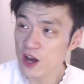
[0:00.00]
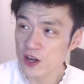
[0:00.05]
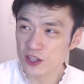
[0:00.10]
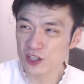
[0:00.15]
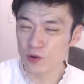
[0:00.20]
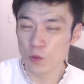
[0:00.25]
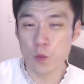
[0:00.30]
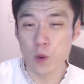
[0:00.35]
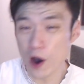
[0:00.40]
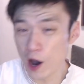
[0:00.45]
The
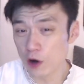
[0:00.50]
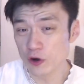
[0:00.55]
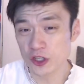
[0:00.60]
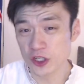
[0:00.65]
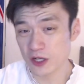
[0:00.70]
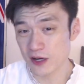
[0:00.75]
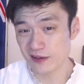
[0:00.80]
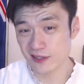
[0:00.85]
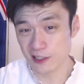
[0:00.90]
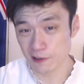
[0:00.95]
Welsh,
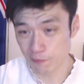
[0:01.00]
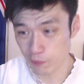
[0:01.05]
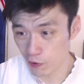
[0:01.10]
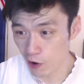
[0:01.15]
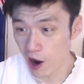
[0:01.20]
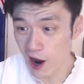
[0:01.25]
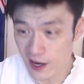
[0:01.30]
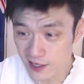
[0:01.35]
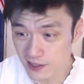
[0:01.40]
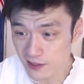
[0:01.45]

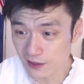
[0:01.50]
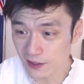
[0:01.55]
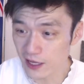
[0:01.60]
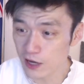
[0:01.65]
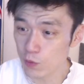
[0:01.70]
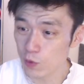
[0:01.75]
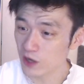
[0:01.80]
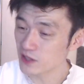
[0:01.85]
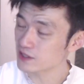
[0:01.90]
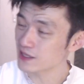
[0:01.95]
surprisingly,
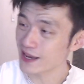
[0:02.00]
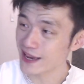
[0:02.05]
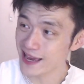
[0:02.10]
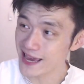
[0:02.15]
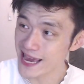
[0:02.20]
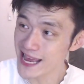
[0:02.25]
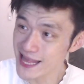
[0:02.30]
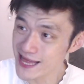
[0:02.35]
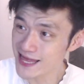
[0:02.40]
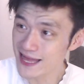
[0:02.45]
was
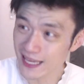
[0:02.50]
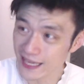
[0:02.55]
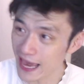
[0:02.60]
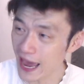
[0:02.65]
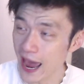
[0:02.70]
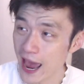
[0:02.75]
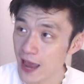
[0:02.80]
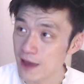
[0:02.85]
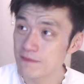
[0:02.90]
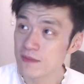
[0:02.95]
in the
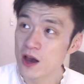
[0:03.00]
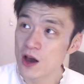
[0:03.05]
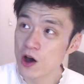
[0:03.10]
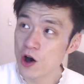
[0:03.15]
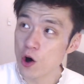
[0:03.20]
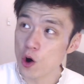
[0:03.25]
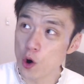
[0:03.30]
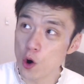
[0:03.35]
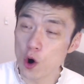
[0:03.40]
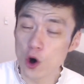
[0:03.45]
game
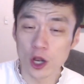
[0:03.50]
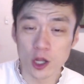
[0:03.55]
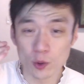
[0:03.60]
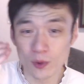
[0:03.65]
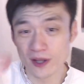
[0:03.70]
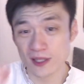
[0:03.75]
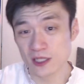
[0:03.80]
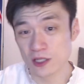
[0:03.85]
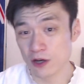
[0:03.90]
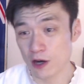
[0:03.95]
all the
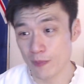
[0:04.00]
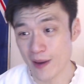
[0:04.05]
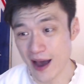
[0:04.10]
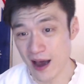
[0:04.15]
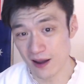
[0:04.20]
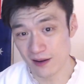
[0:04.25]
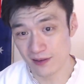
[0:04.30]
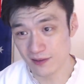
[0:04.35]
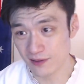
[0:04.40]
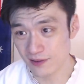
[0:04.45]
way to
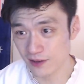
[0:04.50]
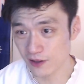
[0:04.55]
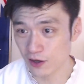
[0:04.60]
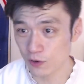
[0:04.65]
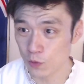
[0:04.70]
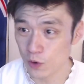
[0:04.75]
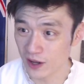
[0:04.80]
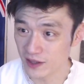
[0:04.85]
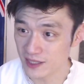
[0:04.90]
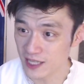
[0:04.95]
about,
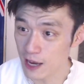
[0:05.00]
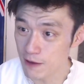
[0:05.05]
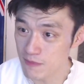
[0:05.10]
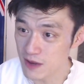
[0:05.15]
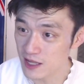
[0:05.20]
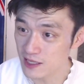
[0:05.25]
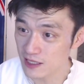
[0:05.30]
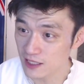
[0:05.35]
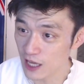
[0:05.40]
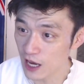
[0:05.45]
10
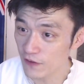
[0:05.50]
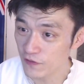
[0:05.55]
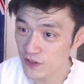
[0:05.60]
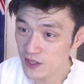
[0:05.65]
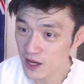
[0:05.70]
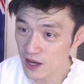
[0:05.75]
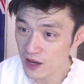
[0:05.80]
minutes left.